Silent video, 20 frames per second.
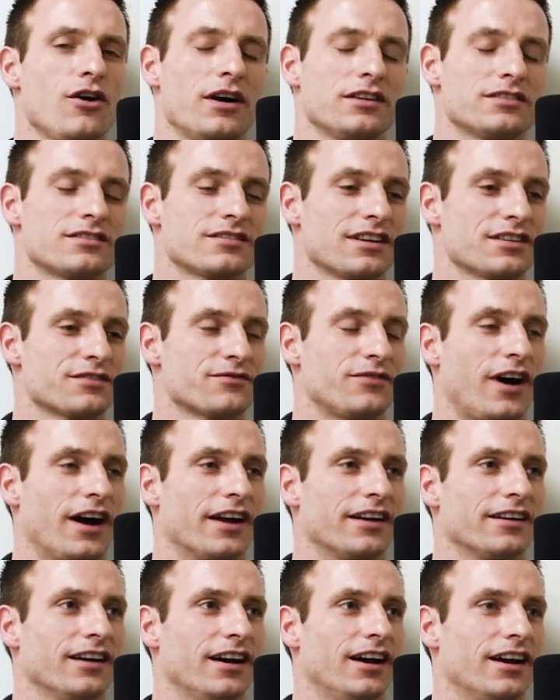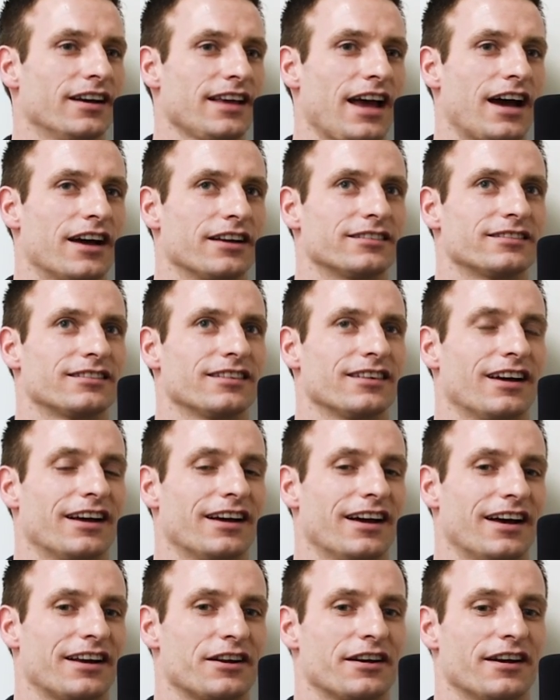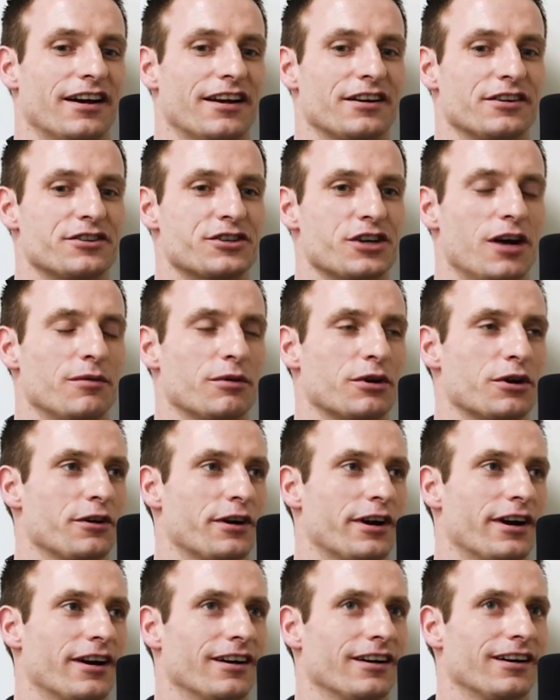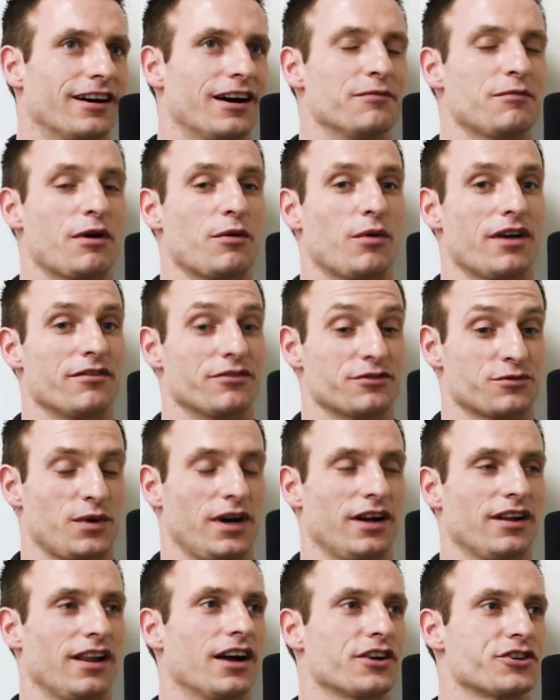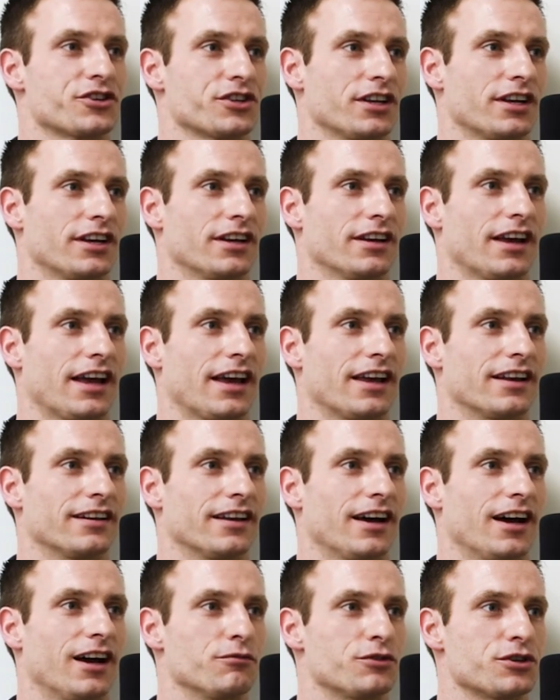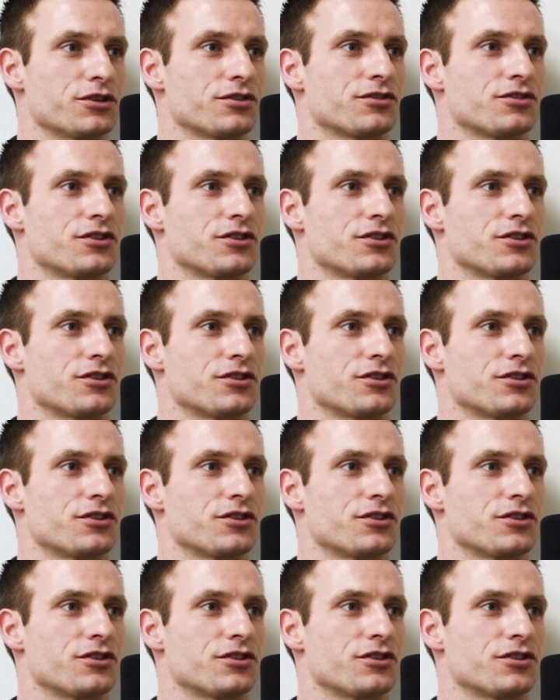No, that's that's fine. Yeah, uh, yeah I, I, had a, I had a job, a career, uh, my wife as well, actually, and um, yeah.